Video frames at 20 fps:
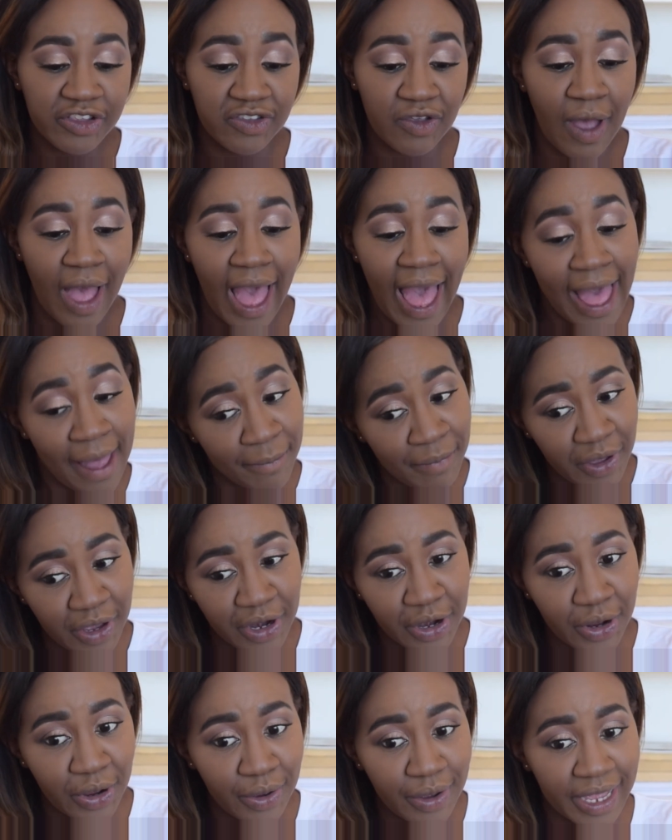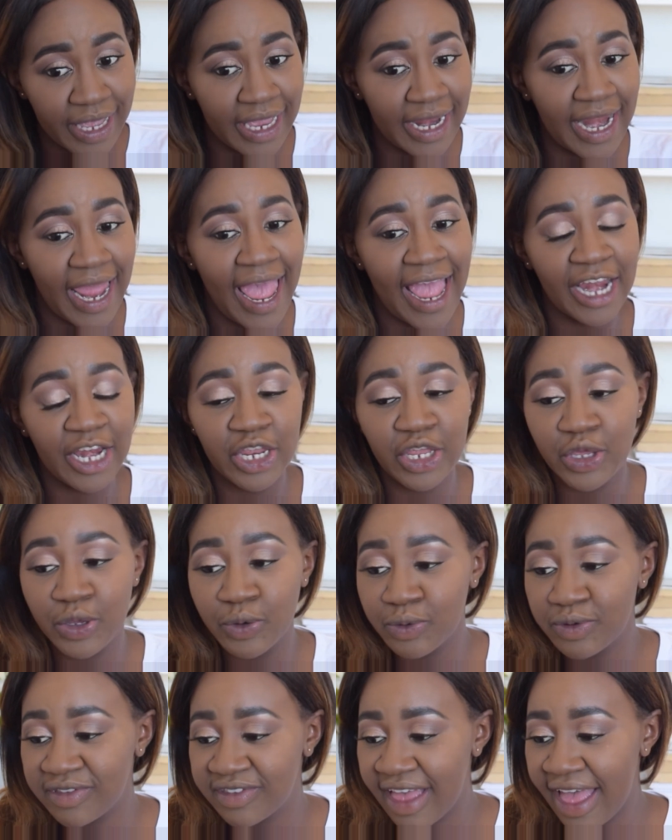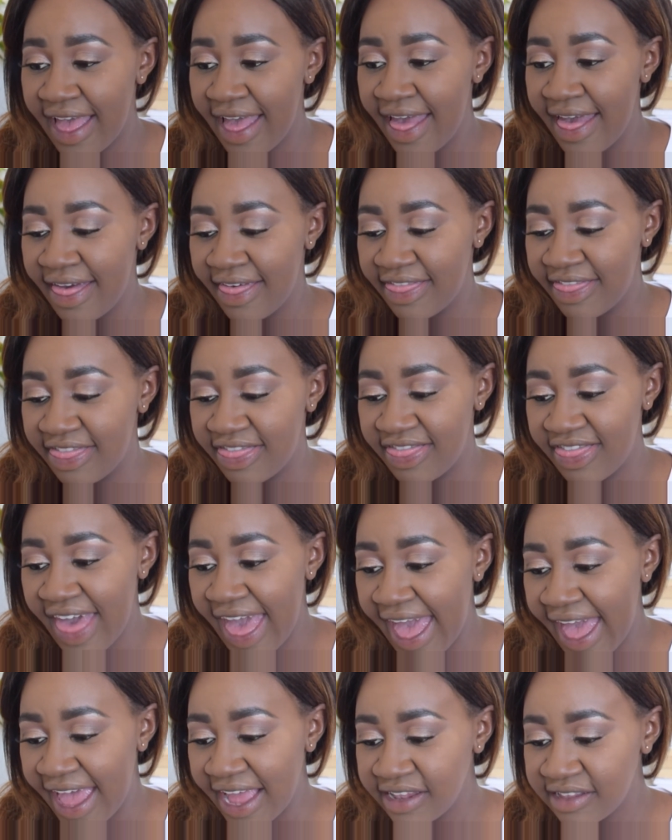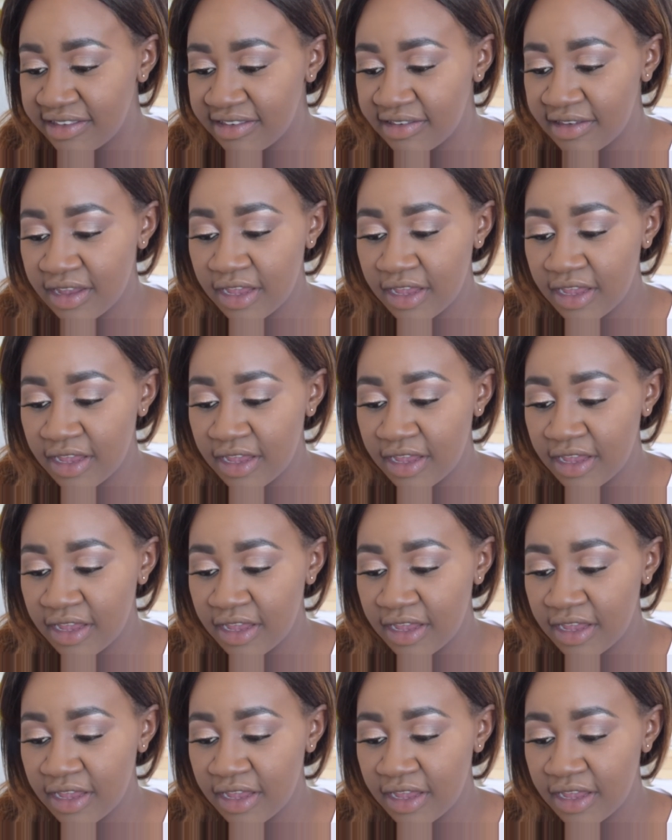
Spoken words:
So I'm gonna go ahead and use that